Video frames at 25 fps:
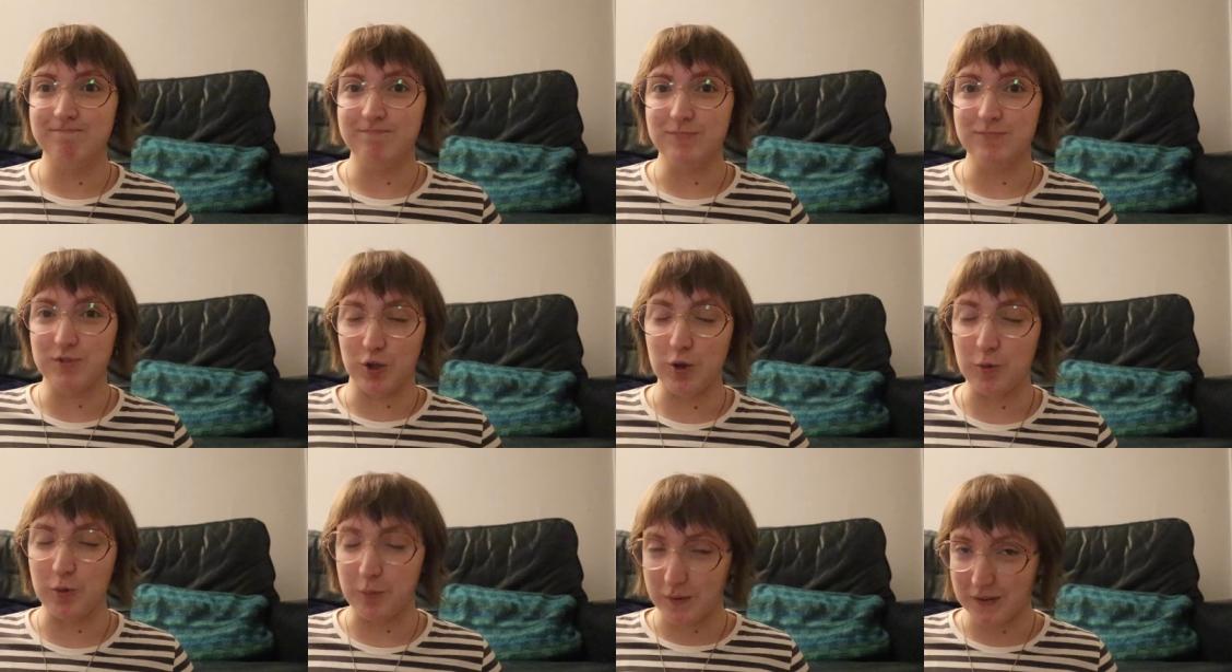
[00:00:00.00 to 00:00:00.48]

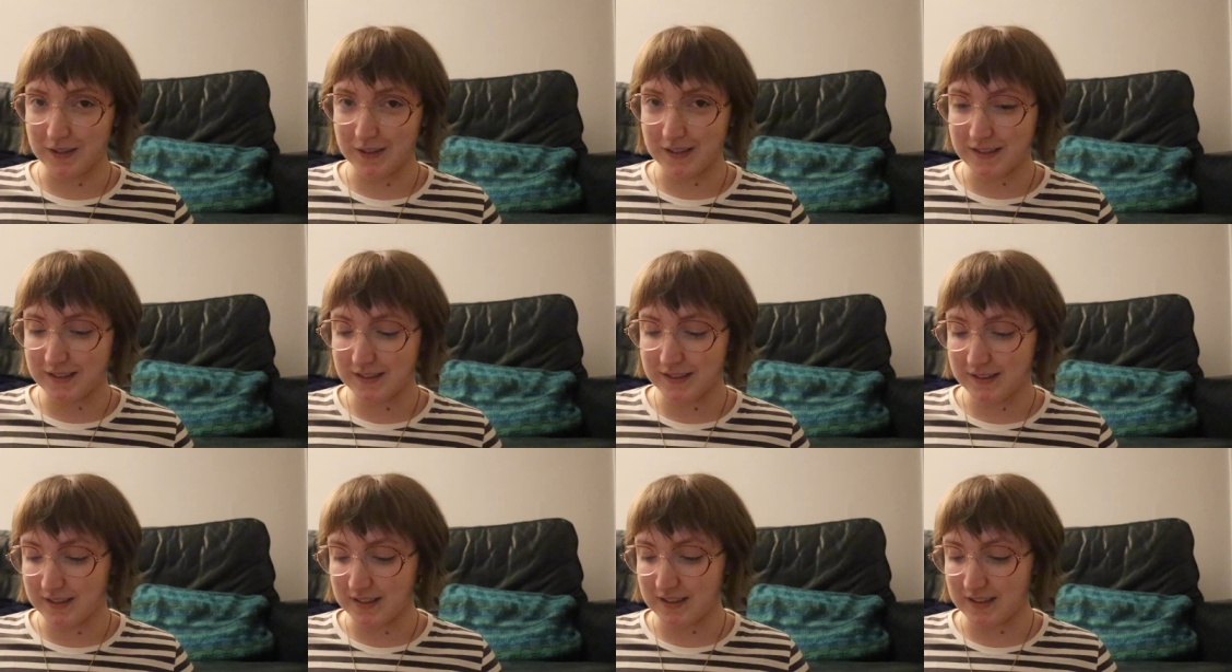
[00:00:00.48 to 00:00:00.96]
to open
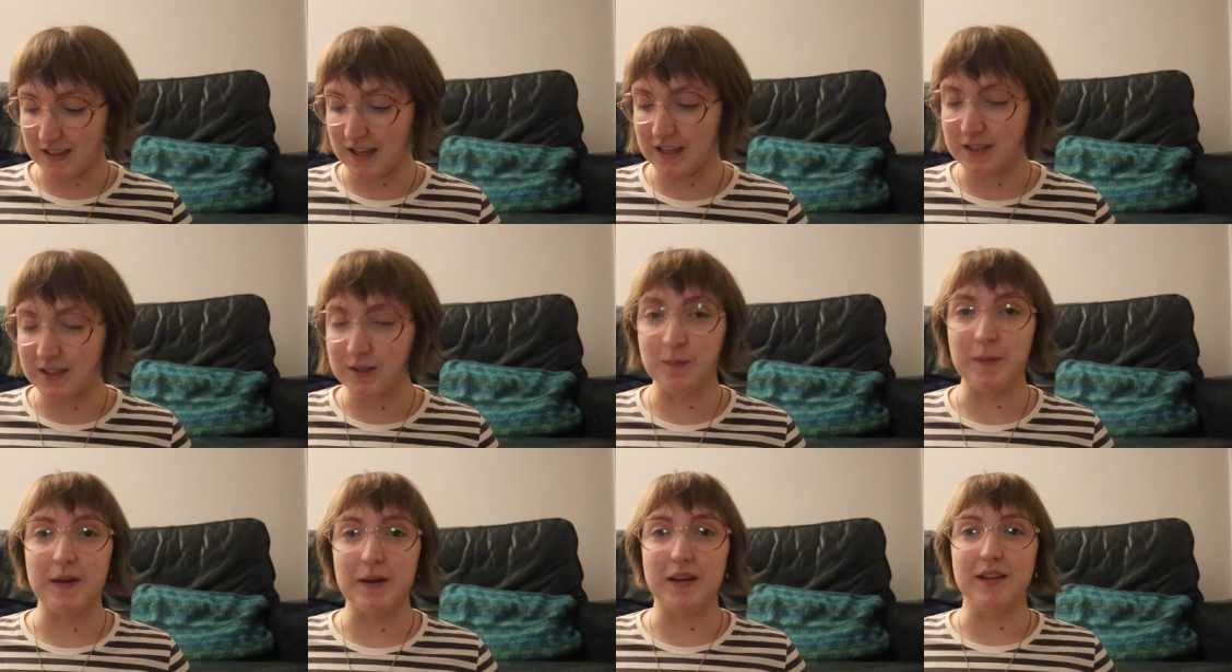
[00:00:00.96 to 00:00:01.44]
this
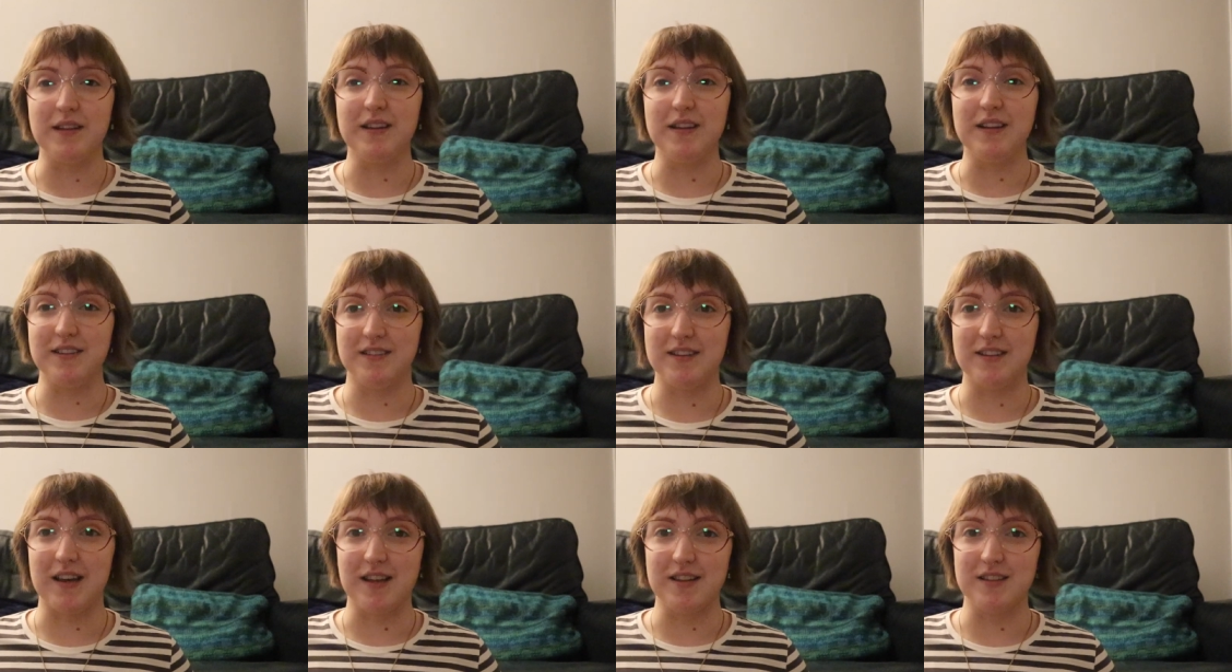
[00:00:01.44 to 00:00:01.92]
has been
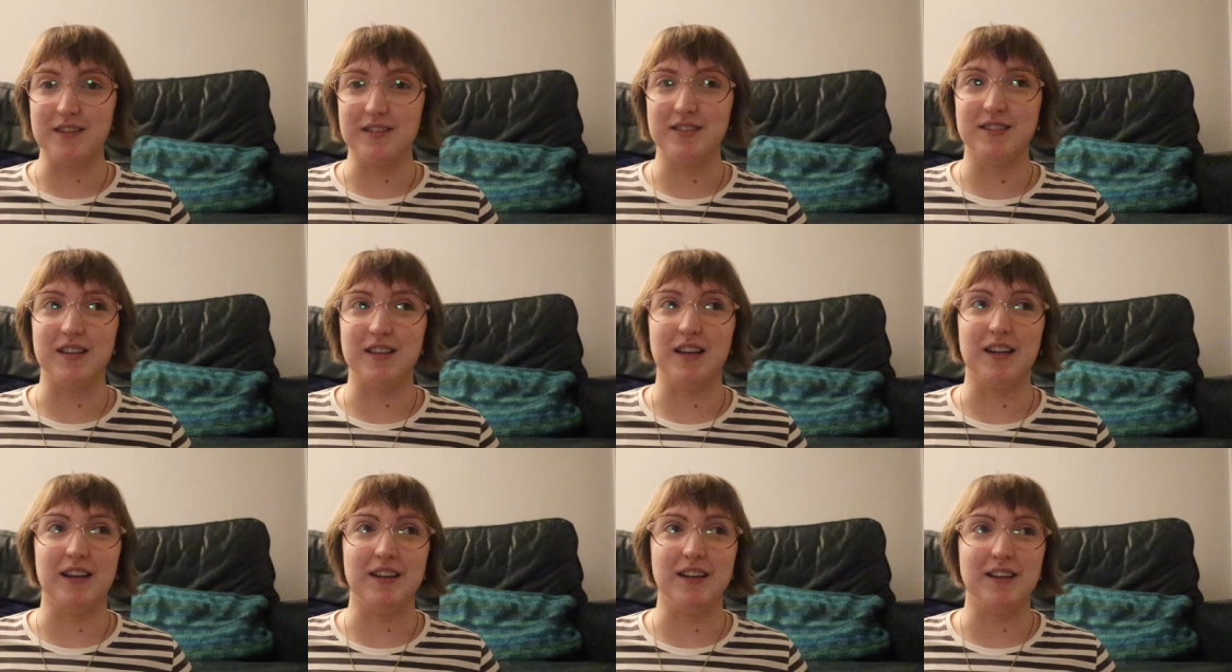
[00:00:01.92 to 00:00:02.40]

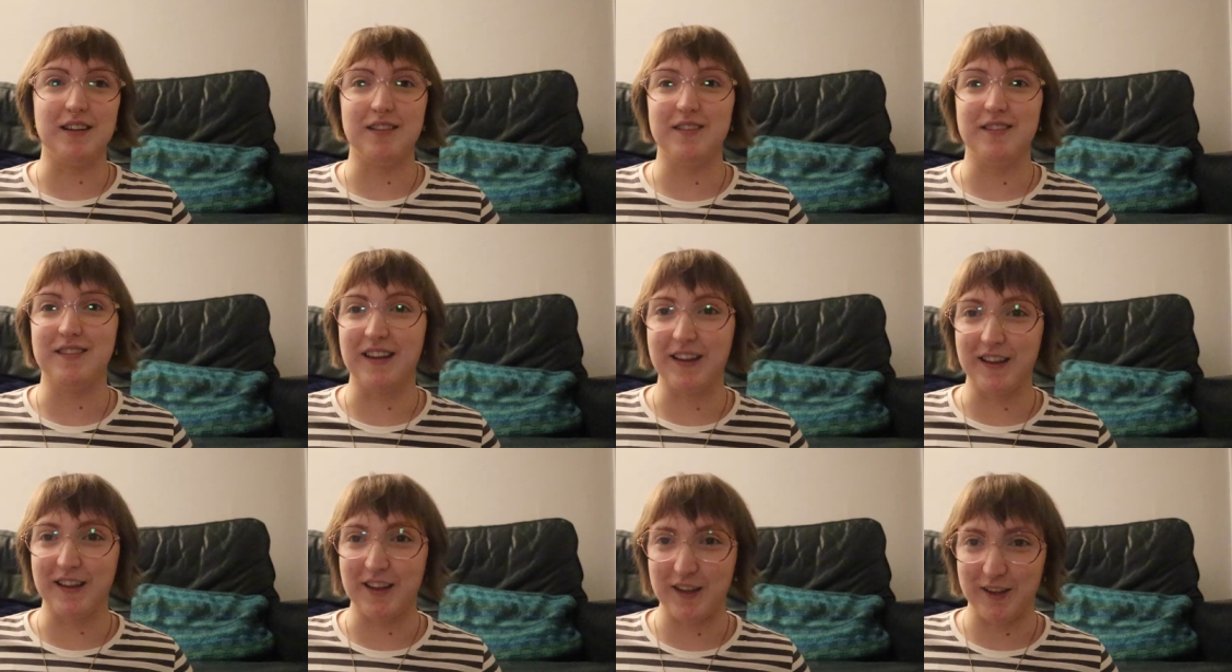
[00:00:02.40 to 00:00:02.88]
intense, and I didn't
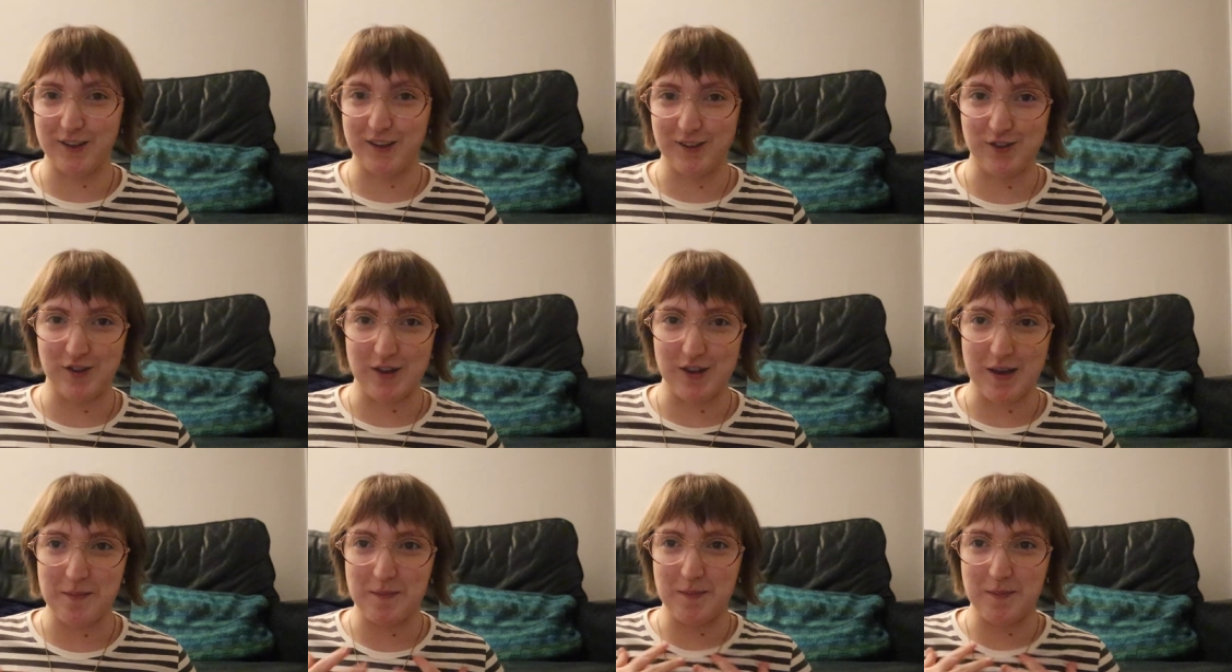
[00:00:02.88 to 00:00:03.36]
think I could
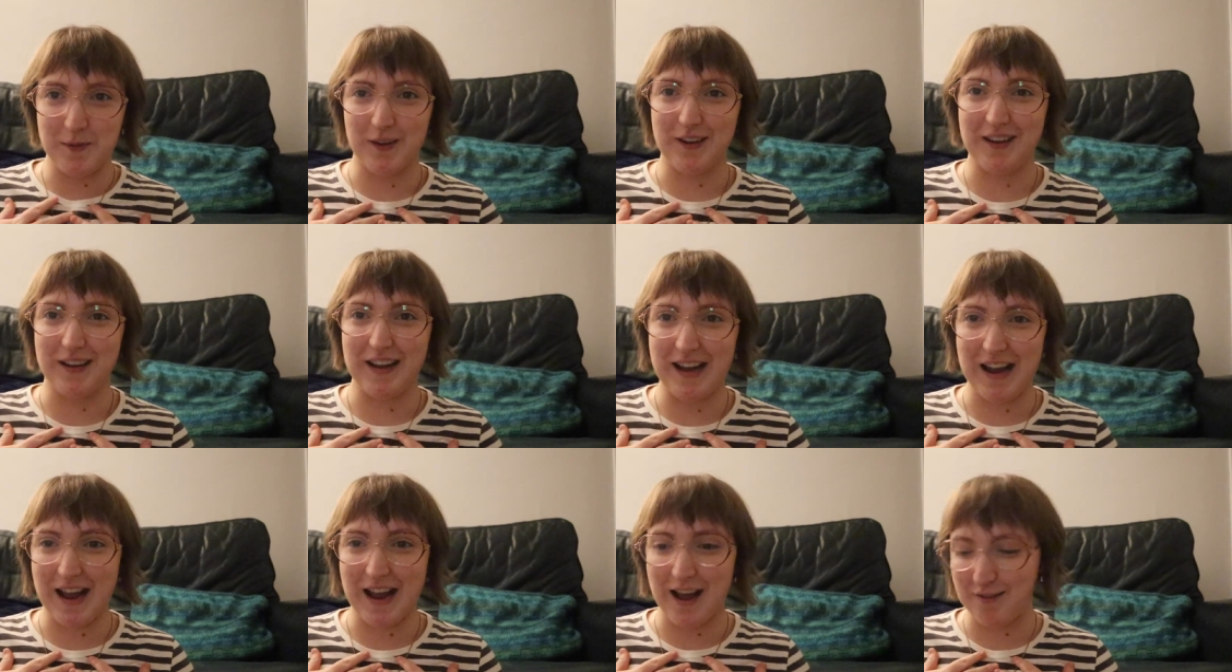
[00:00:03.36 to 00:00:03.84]
do it, but
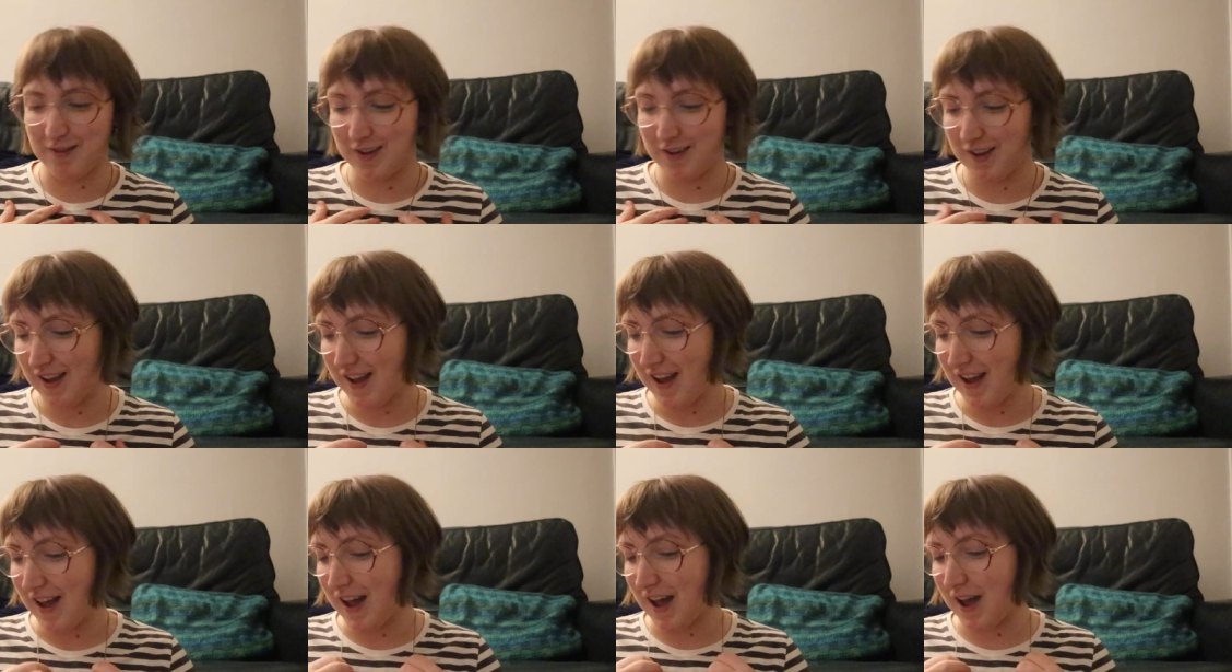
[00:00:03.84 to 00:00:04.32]
I have.
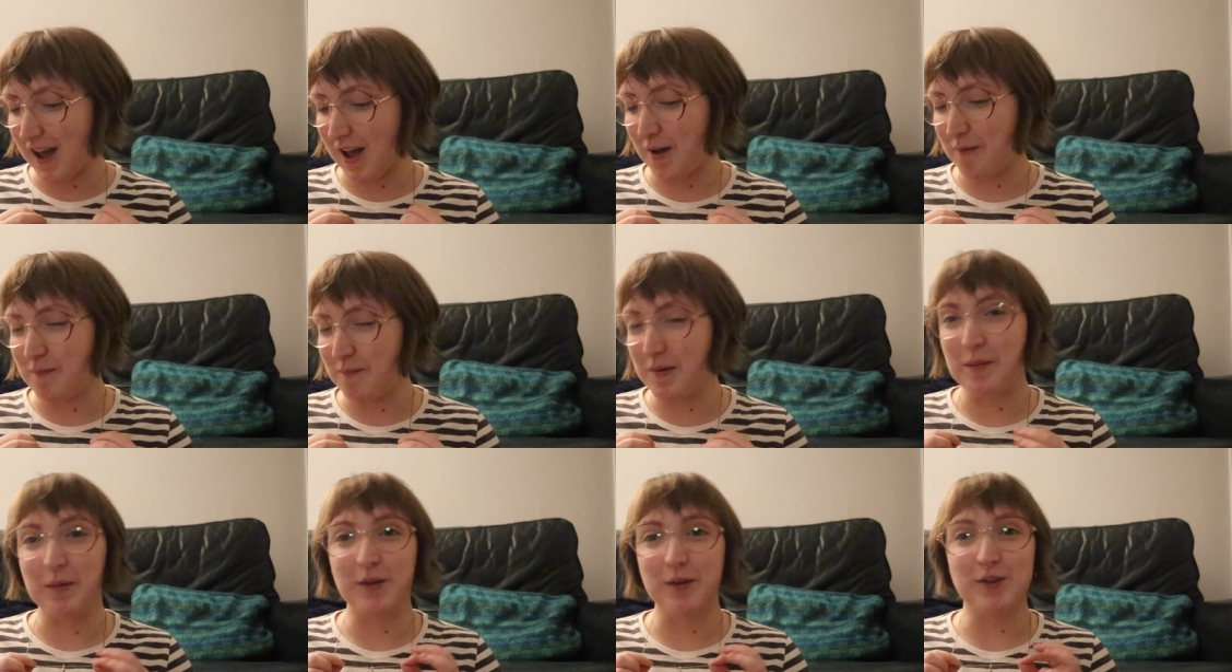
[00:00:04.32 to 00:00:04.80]

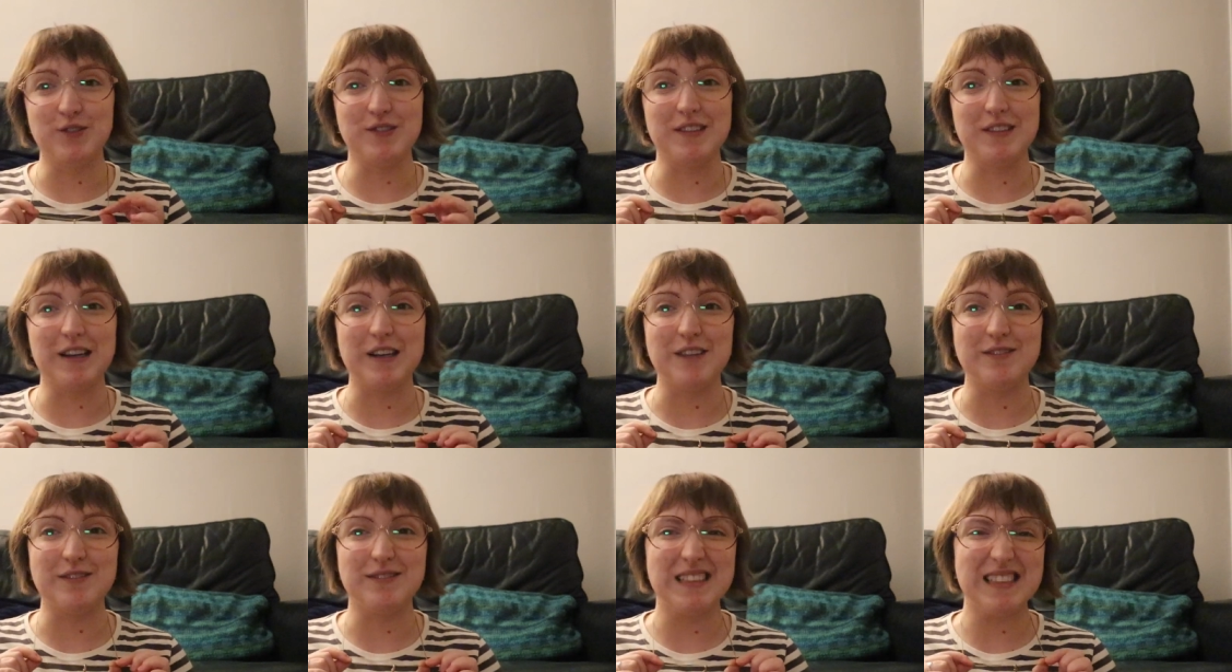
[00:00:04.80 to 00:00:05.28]
Um, I'm also
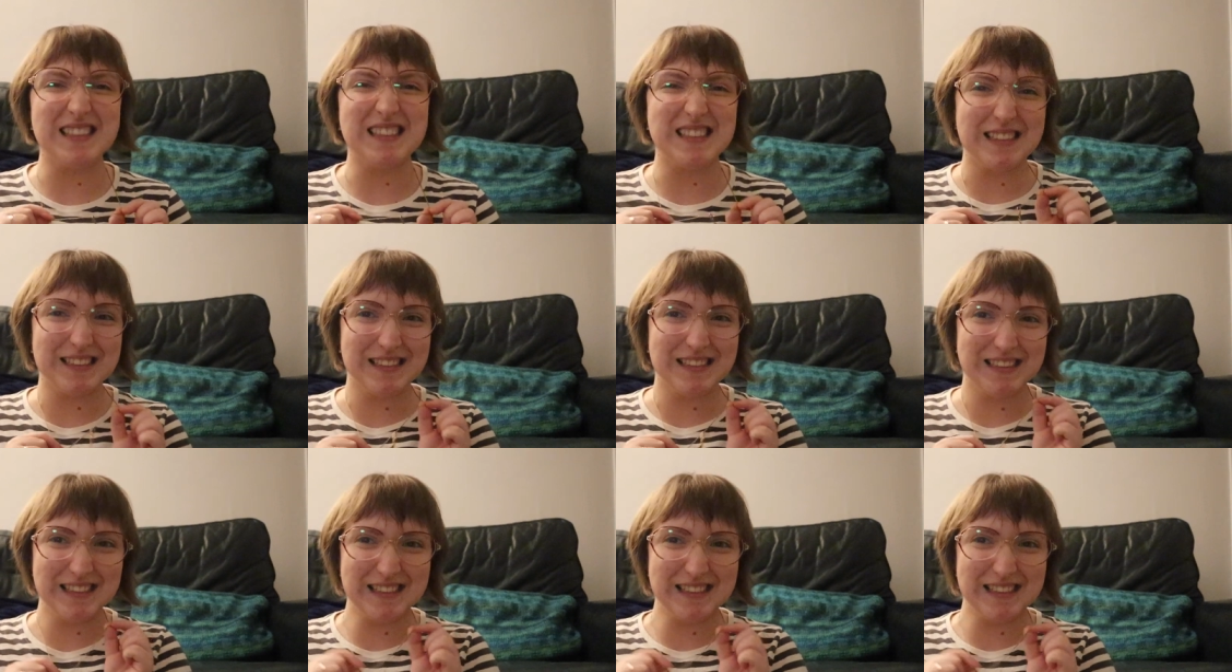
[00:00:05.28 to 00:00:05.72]
terrified